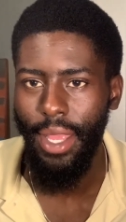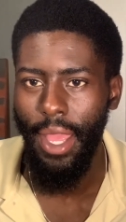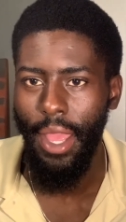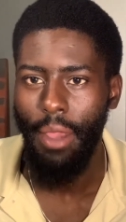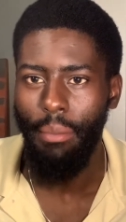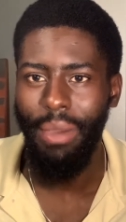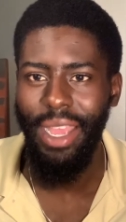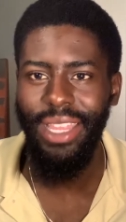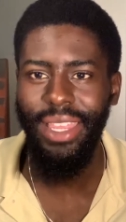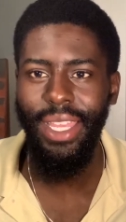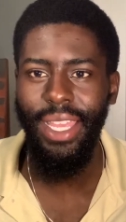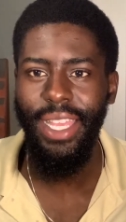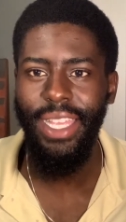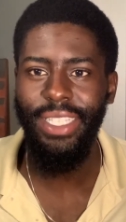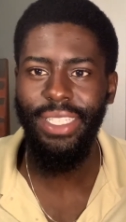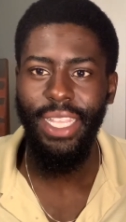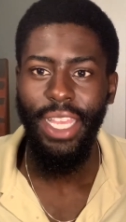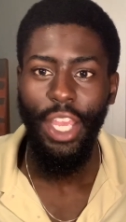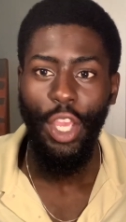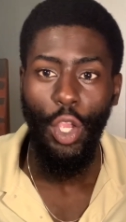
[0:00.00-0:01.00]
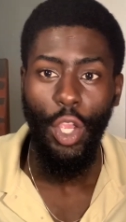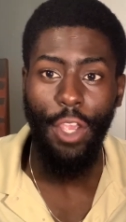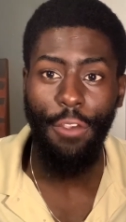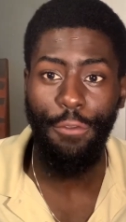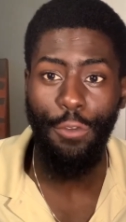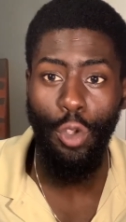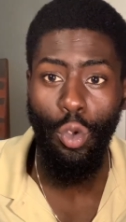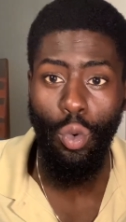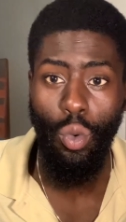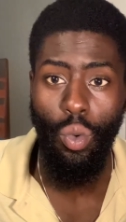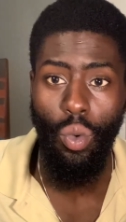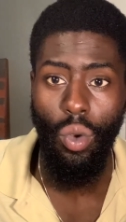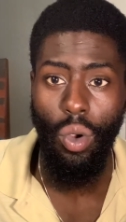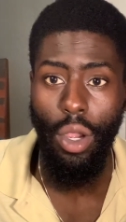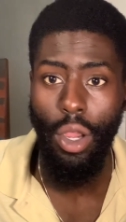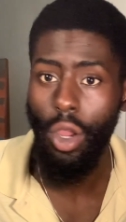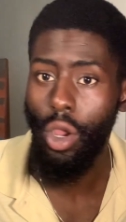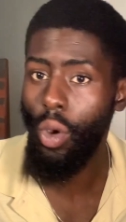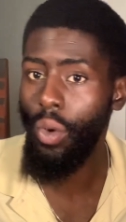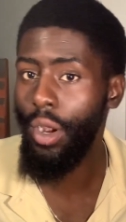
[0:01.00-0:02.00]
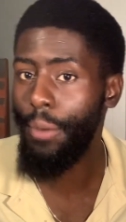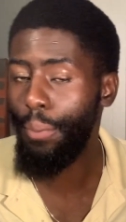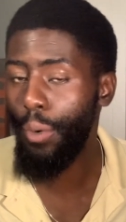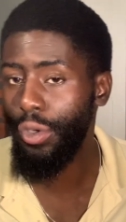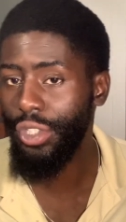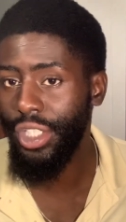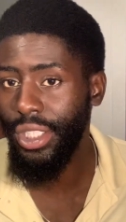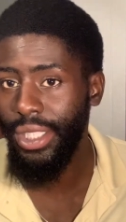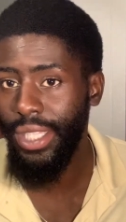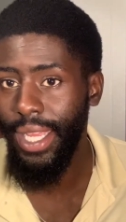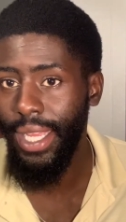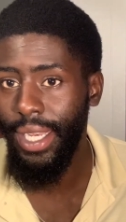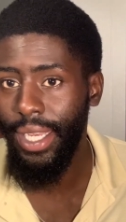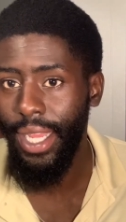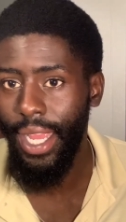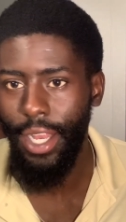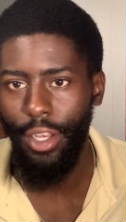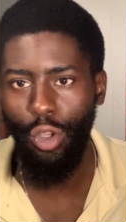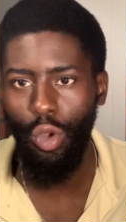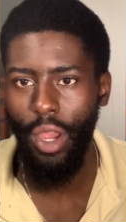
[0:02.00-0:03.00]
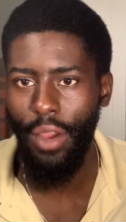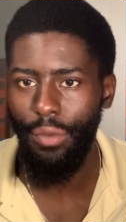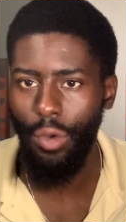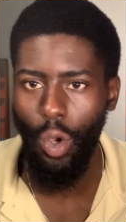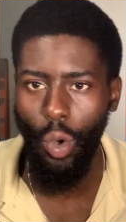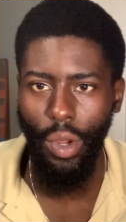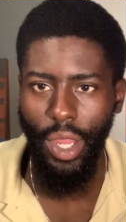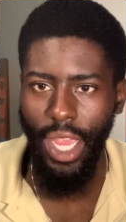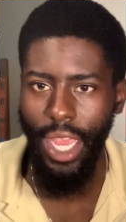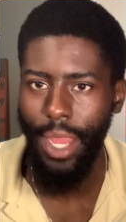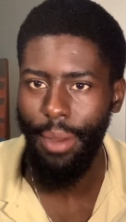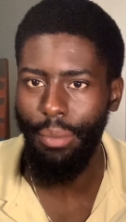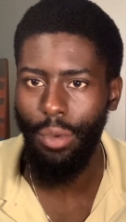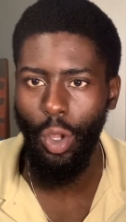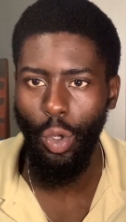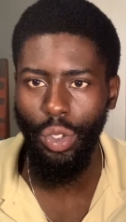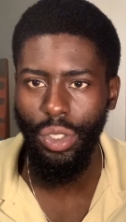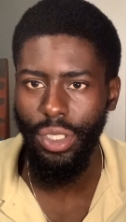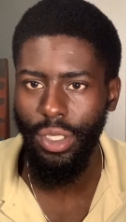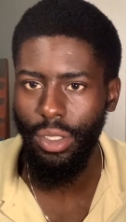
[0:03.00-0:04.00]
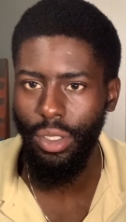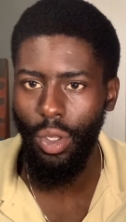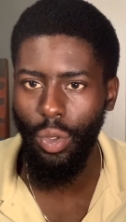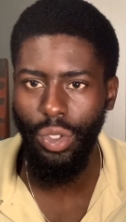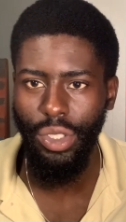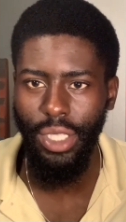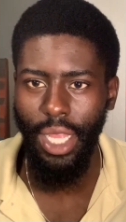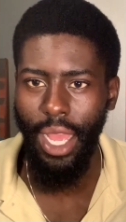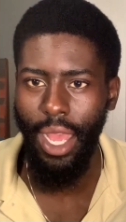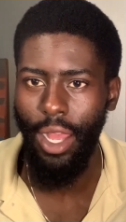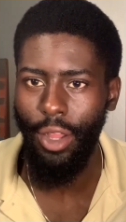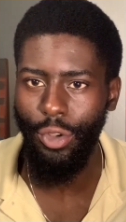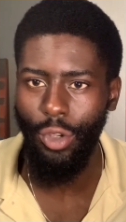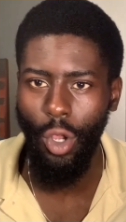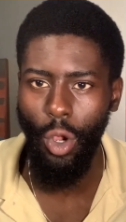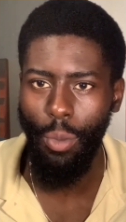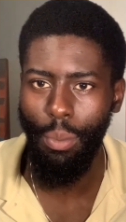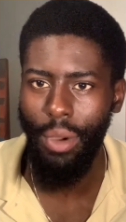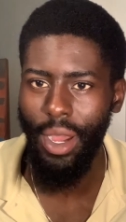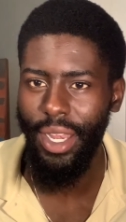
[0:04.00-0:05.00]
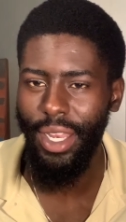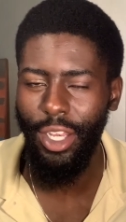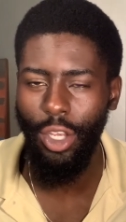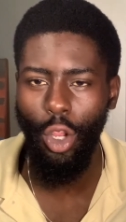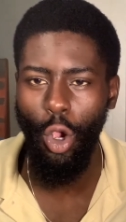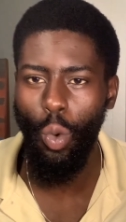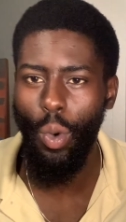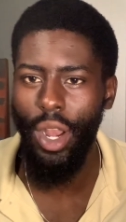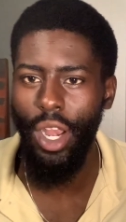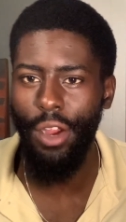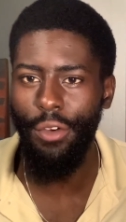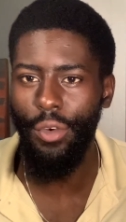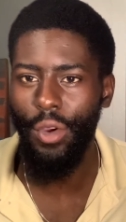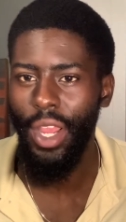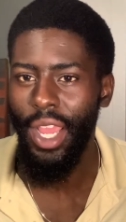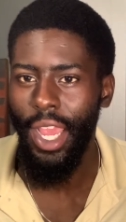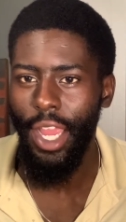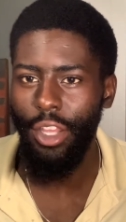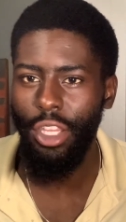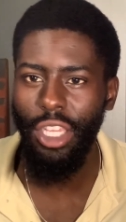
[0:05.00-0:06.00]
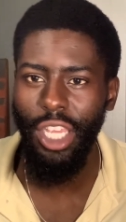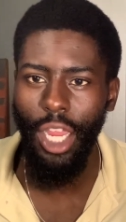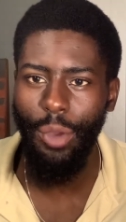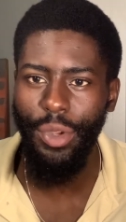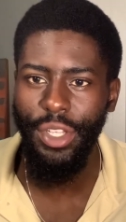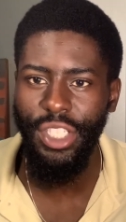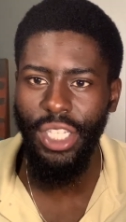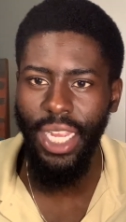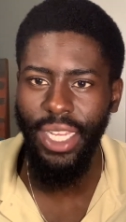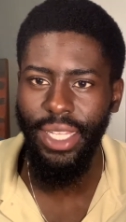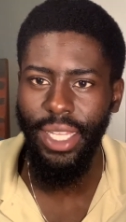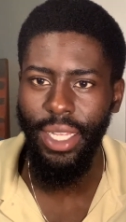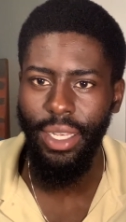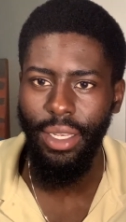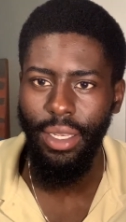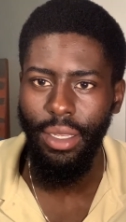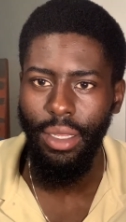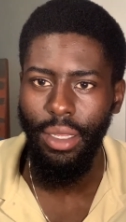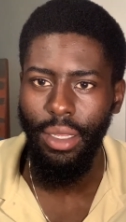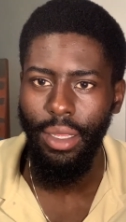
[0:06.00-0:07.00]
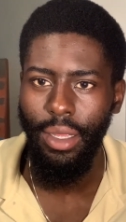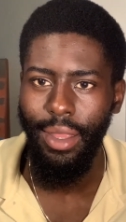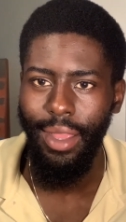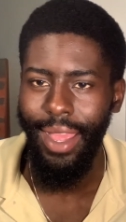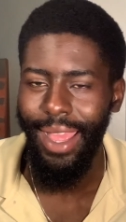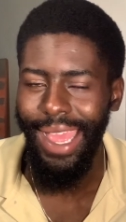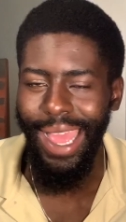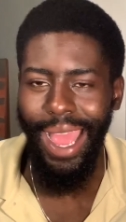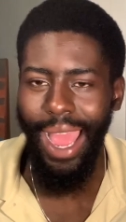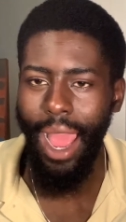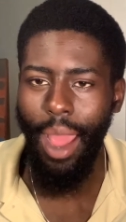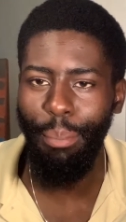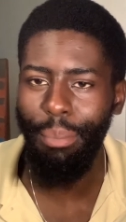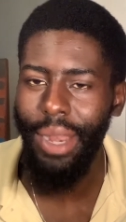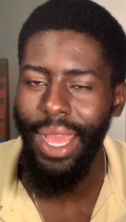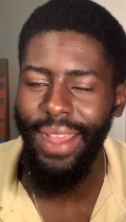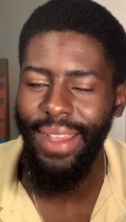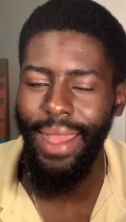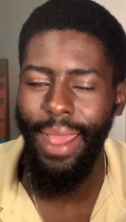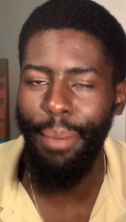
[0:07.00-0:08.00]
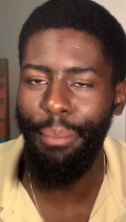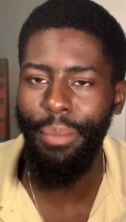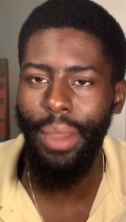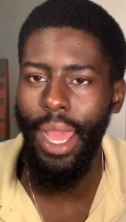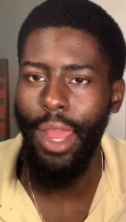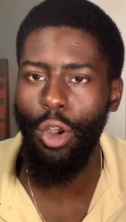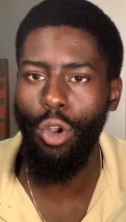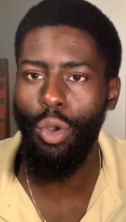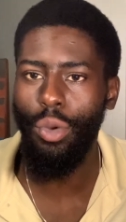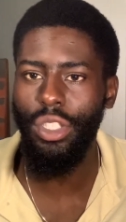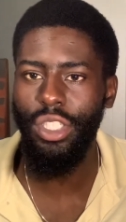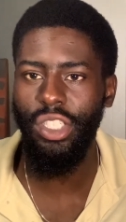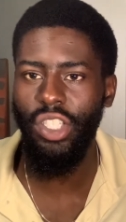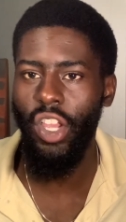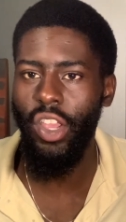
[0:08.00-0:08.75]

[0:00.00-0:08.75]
My thing is, if you go and approach a 10 and you have no game, no style, no money, no whatever, and you get rejected, I don't know what to tell